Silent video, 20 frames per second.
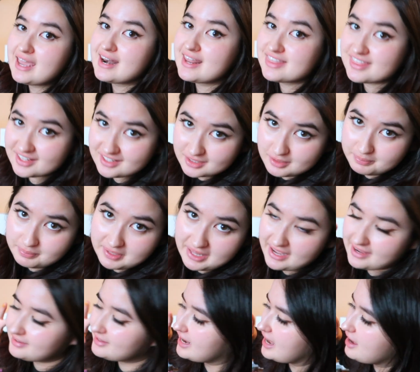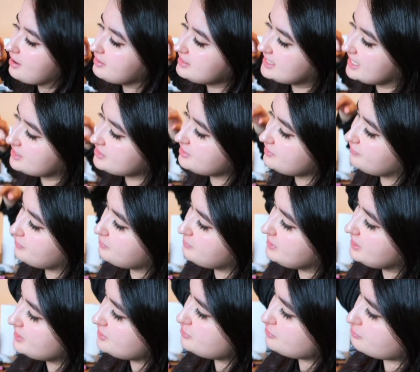And I think the plan now is actually for
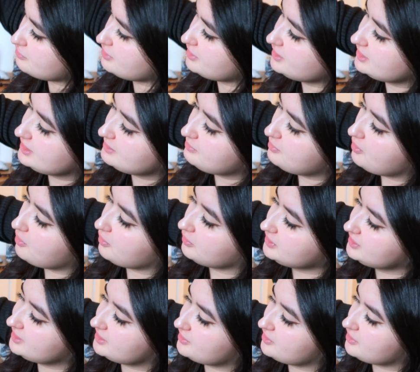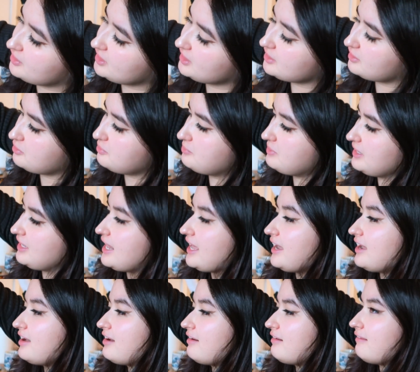me to drill some holes that are a little bit
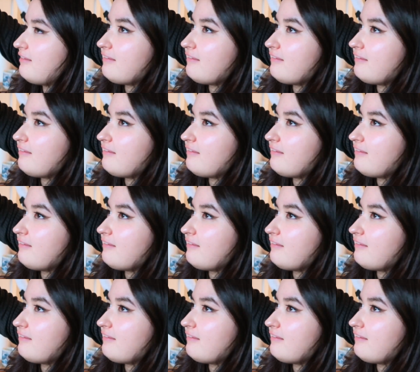like